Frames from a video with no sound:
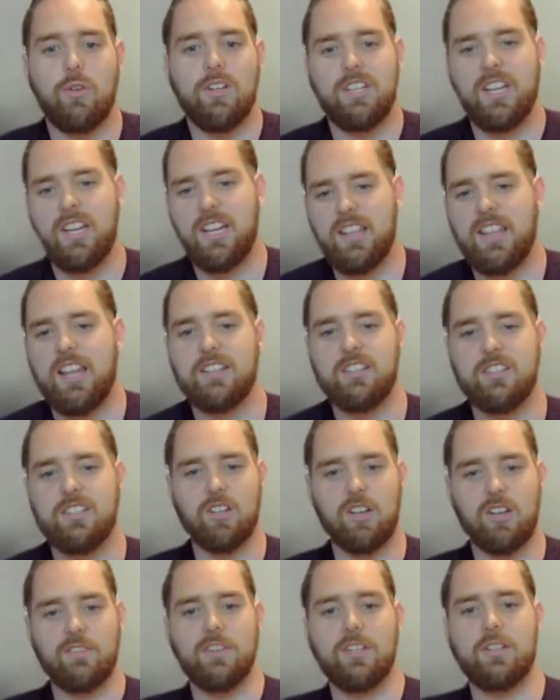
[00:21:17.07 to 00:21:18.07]
and taking that
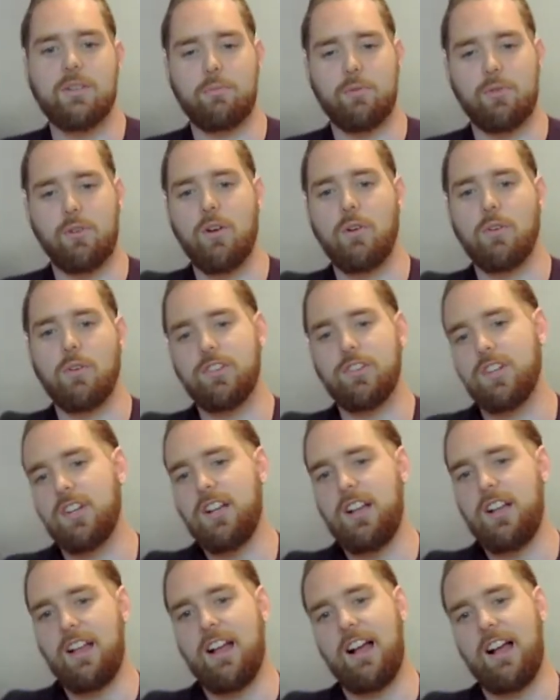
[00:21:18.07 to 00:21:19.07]
service approach.
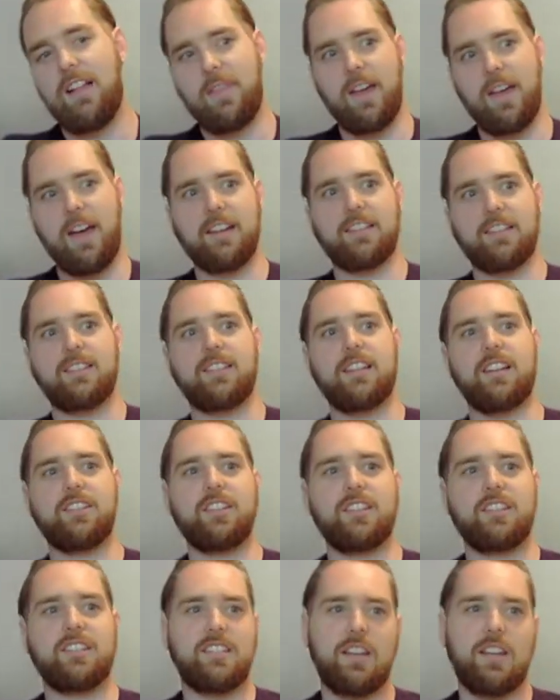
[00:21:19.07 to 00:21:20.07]
And that is such
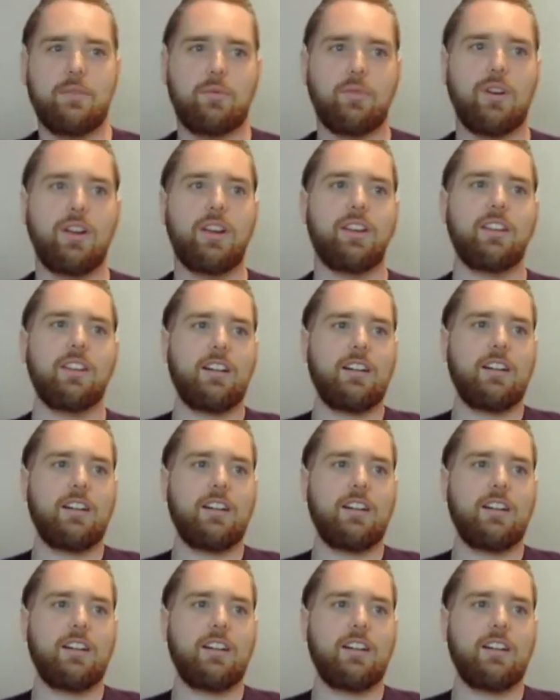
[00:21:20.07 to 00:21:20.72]
a different